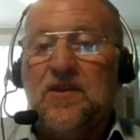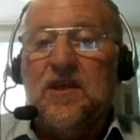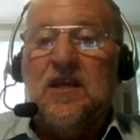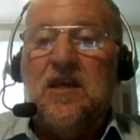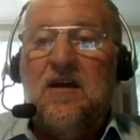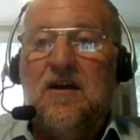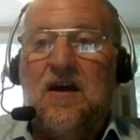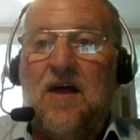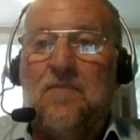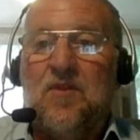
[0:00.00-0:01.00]
the
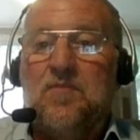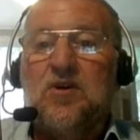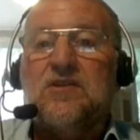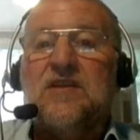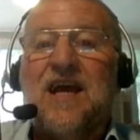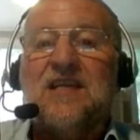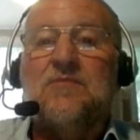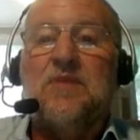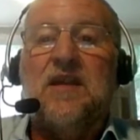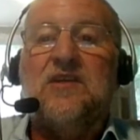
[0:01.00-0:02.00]
person
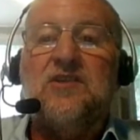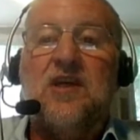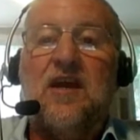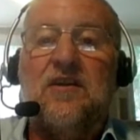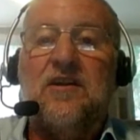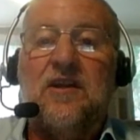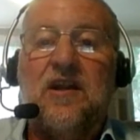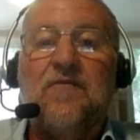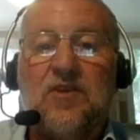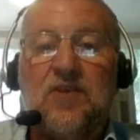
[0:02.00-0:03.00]
hasn't been educated
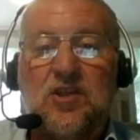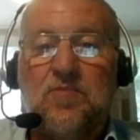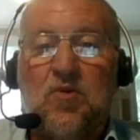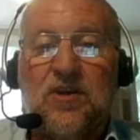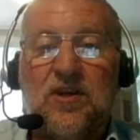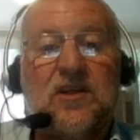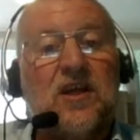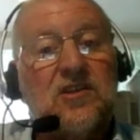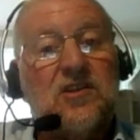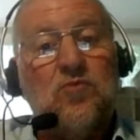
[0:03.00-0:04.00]
enough and the subordinate
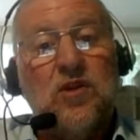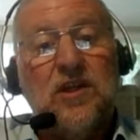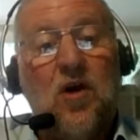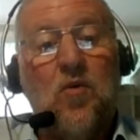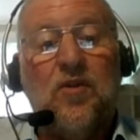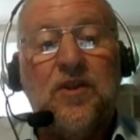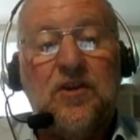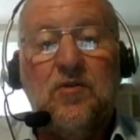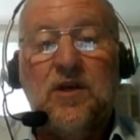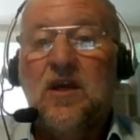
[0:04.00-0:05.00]
doesn't really know what they're
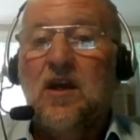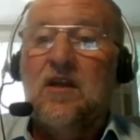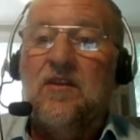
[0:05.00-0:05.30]
doing,